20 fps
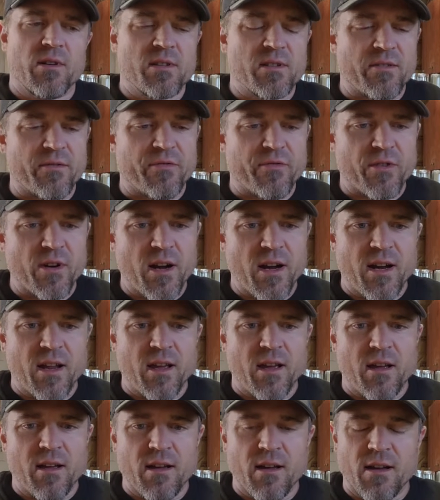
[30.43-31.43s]
is it,
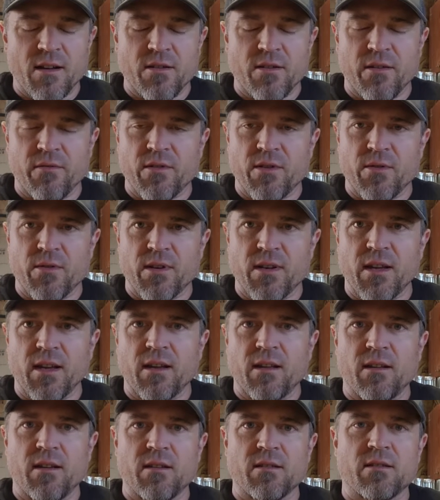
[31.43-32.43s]
Friday? I don't even know what
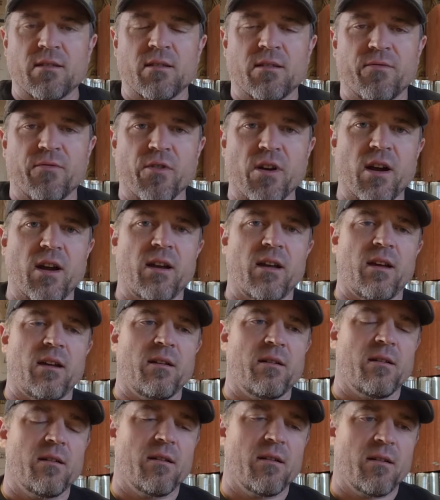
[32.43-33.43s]
day it is. Friday.
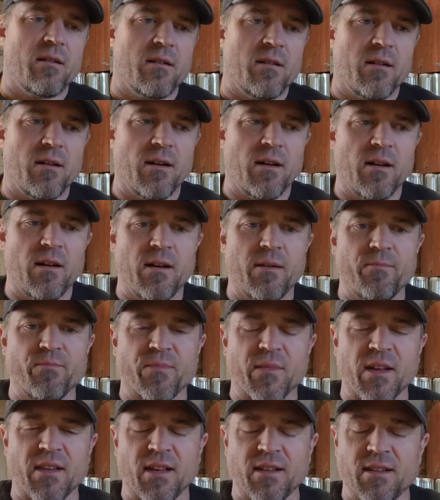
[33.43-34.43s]
I
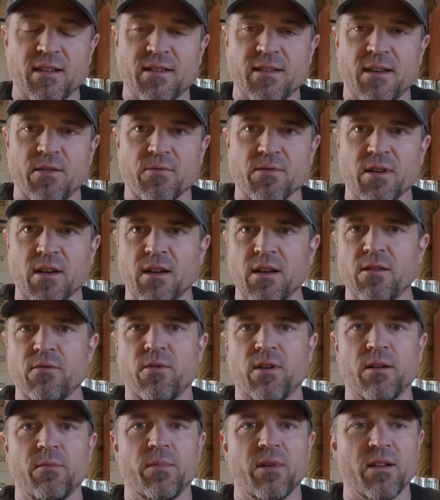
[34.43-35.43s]
like to say it was a good
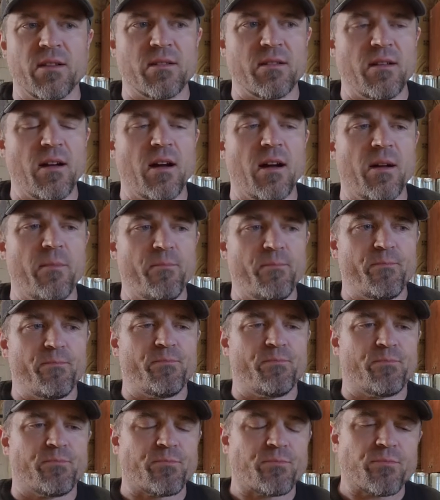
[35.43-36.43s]
one, but it's not.
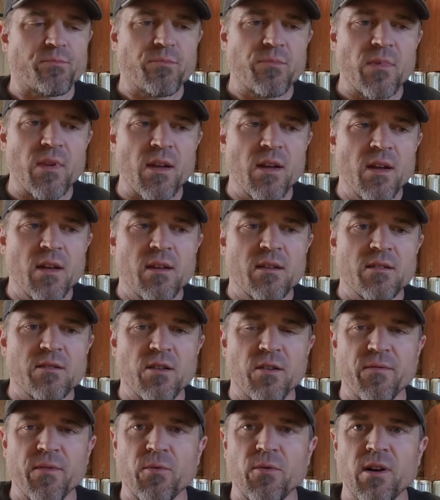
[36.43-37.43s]
So
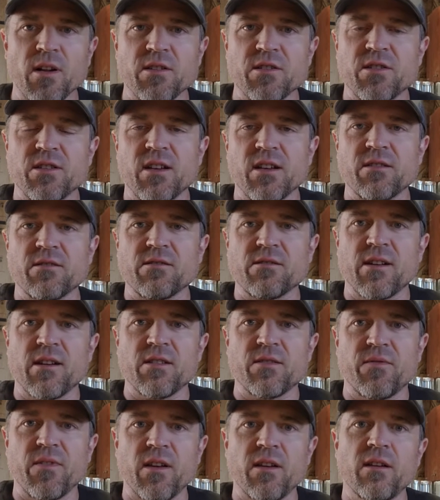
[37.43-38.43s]
if you watched
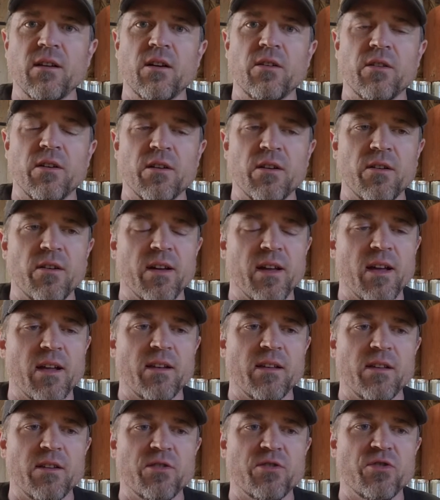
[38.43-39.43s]
yesterday's video, you know I had
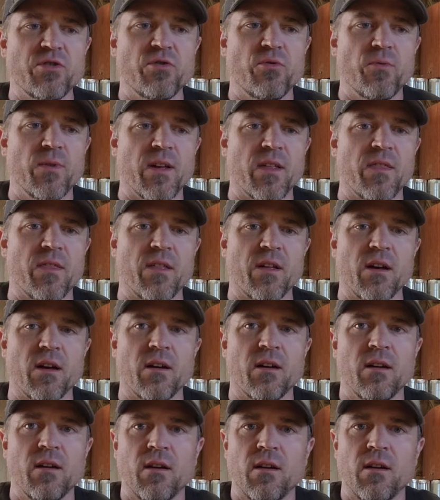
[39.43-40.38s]
an issue with the